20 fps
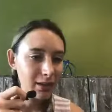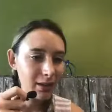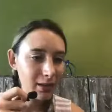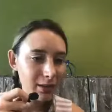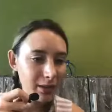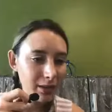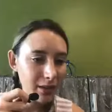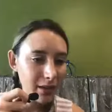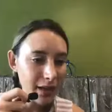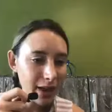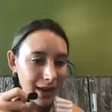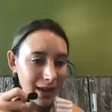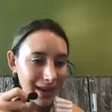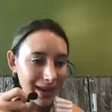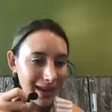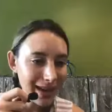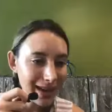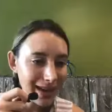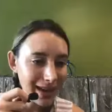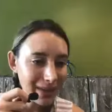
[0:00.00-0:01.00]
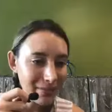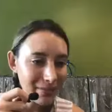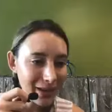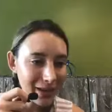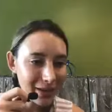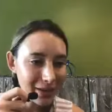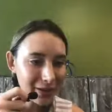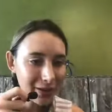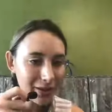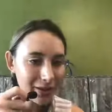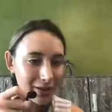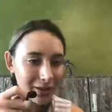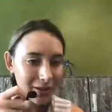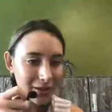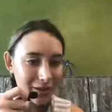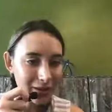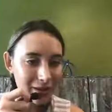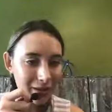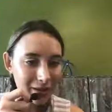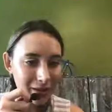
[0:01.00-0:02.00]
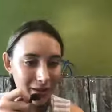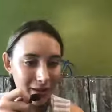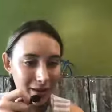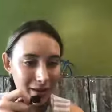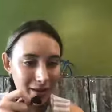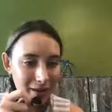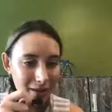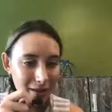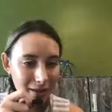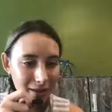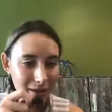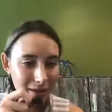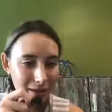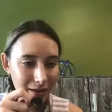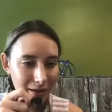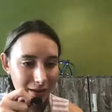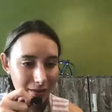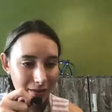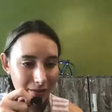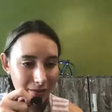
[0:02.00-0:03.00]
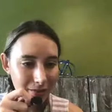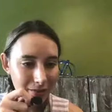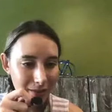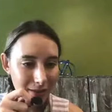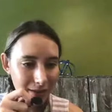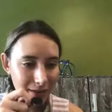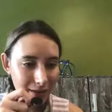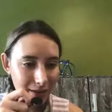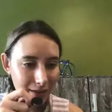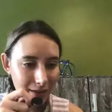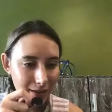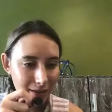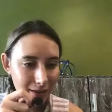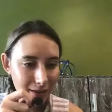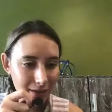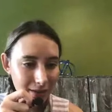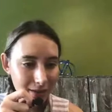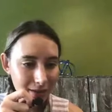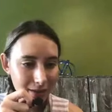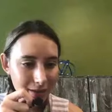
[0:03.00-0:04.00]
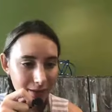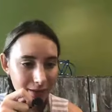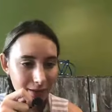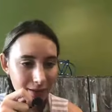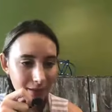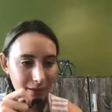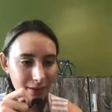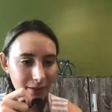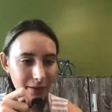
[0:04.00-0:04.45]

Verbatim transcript: So, hi, Michael. Um, da da da da.